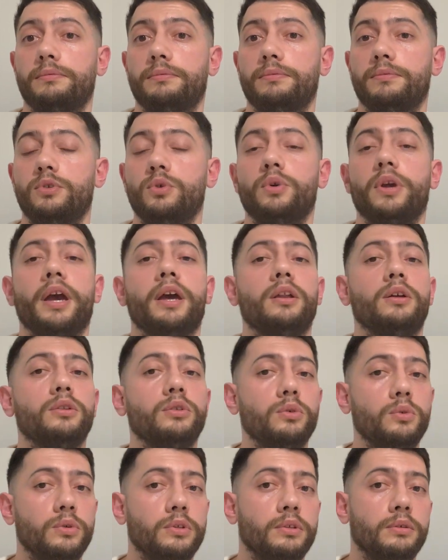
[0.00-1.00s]
You cannot
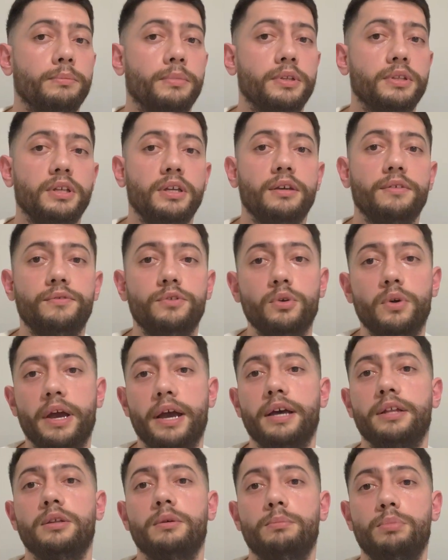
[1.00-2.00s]
do it. But if you
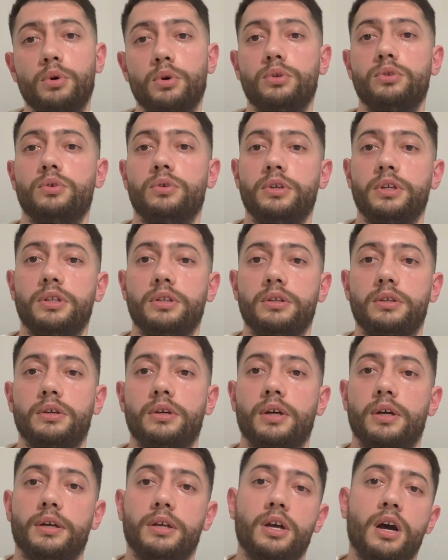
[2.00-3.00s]
had a book to read
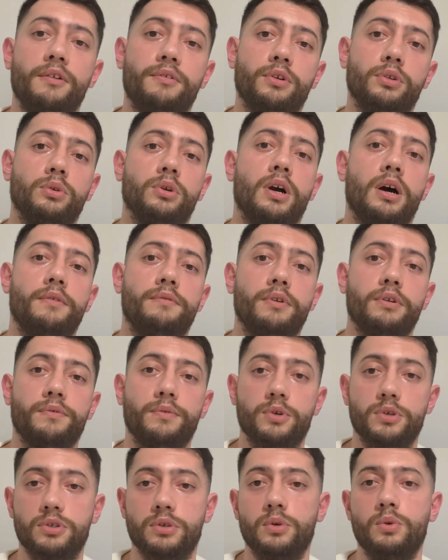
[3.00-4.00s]
cover to cover
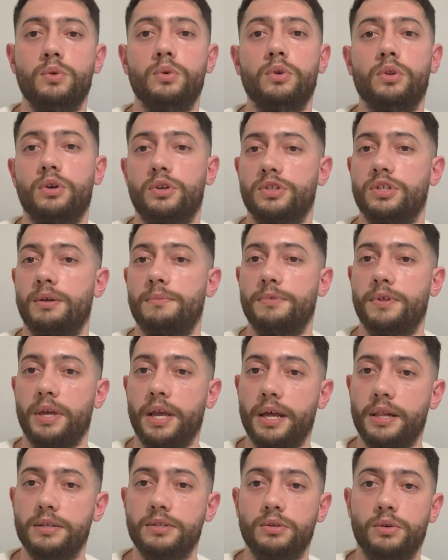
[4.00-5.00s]
for school or something
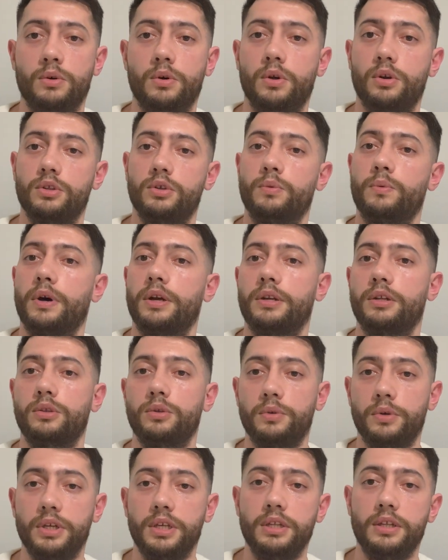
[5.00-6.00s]
else, or you wanted to
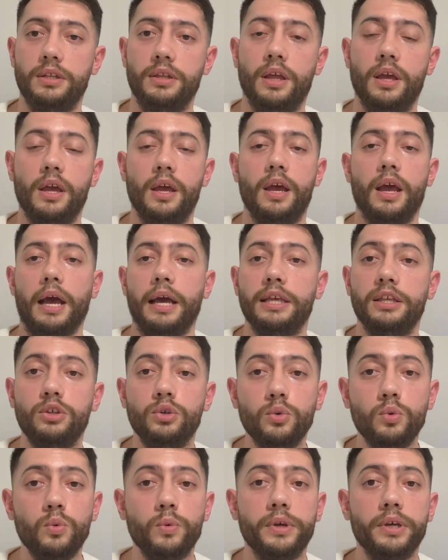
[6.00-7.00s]
read it,
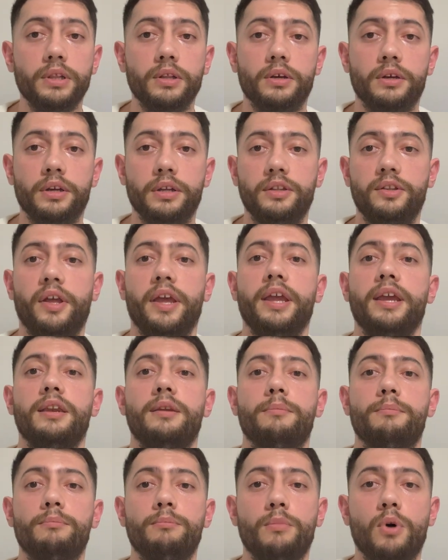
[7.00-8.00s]
you will retain
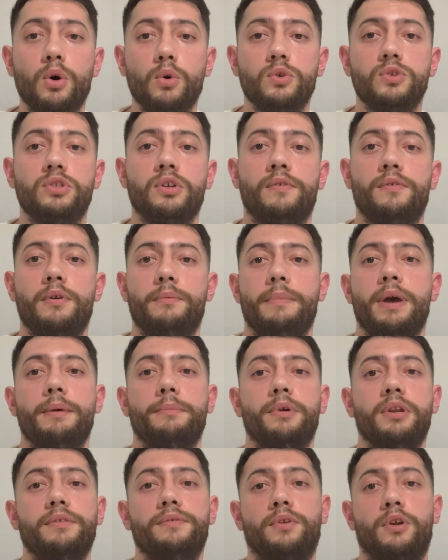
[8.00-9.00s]
most of the
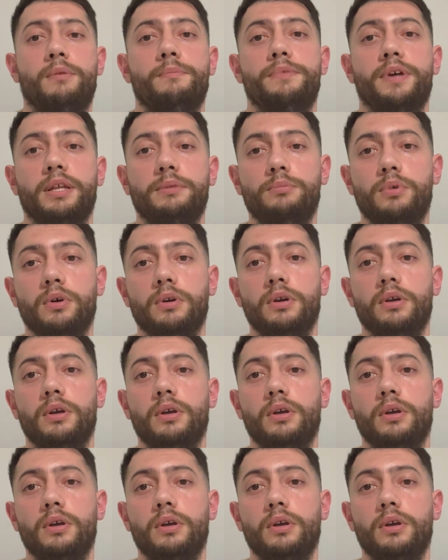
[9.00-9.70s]
memory from that book.